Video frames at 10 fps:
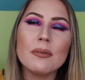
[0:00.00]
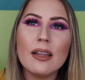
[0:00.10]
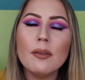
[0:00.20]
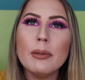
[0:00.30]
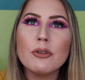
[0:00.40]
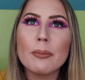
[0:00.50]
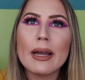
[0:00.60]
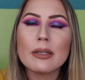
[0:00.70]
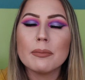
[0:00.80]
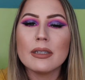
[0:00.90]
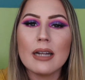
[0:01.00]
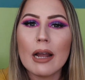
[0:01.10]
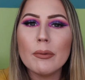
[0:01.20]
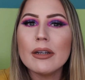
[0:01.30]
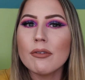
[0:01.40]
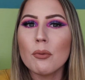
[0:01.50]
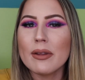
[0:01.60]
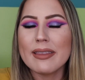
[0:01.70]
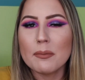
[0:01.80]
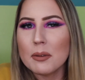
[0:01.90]
not to be dramatic, but I would never
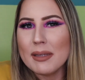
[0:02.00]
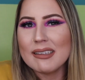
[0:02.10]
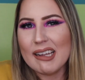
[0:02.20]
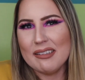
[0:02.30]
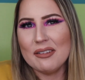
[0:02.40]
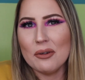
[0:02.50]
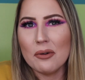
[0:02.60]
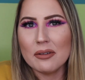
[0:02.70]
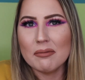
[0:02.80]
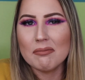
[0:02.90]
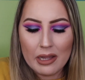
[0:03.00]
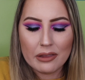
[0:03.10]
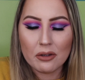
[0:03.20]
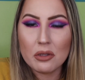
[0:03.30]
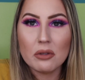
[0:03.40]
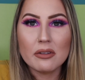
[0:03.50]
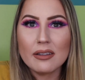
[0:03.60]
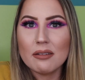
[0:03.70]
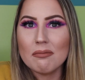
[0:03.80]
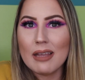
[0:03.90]
want them to be tested on, and they're
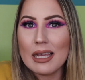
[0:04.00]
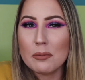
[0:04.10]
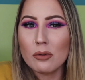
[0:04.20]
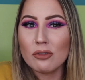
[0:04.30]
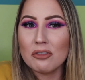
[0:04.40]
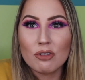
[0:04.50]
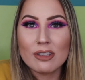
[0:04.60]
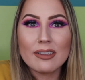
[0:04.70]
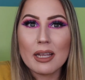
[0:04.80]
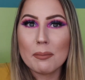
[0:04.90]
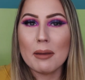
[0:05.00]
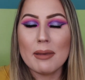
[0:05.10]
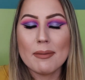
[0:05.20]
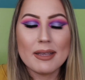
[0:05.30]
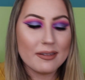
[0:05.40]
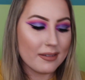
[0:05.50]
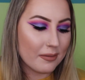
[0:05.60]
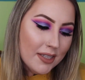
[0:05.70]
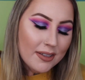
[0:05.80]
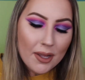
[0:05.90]
using animals just like my babies.
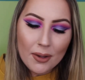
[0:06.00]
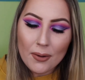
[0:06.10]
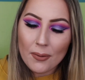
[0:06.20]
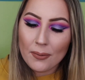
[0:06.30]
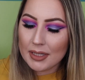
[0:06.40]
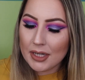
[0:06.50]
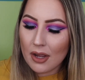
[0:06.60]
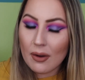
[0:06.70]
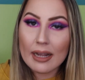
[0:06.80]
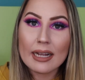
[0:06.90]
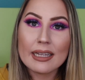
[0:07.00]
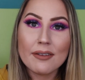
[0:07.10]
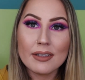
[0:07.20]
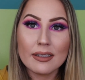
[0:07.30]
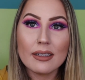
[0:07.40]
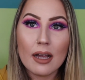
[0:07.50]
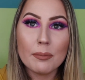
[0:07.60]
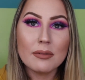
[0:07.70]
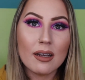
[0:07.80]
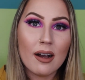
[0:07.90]
So I gotta give it
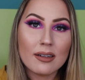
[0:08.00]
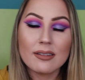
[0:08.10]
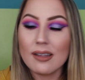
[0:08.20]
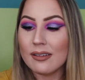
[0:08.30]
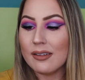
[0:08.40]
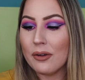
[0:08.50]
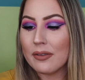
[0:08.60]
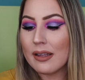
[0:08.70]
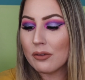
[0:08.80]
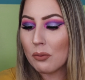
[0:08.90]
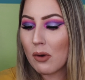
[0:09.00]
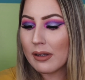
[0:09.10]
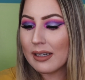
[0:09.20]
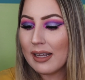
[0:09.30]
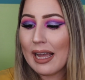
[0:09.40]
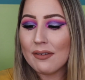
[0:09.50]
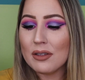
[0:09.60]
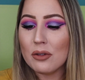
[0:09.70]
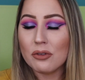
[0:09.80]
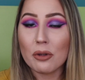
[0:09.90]
up to Anastasia on this one. I
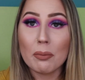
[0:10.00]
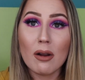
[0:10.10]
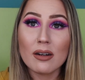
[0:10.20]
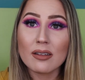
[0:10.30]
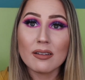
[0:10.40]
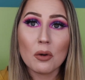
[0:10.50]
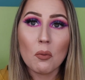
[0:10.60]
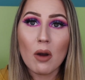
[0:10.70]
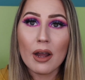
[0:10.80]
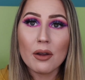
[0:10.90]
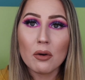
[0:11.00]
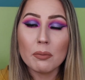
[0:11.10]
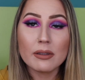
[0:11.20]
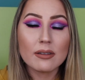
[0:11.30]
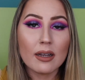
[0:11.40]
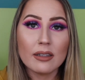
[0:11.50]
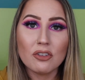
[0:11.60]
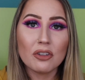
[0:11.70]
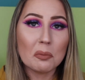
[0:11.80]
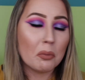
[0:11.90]
haven't used their products in a while
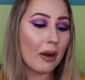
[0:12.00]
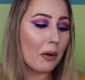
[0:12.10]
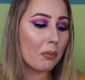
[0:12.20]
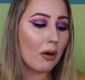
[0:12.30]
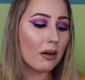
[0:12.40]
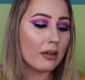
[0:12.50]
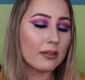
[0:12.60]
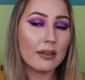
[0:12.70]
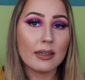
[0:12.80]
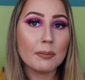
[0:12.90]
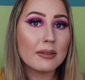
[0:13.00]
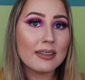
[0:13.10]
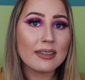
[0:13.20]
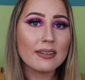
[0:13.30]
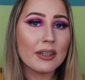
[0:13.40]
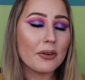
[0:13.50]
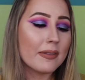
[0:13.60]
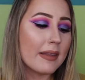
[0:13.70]
besides just brow products and lipsticks here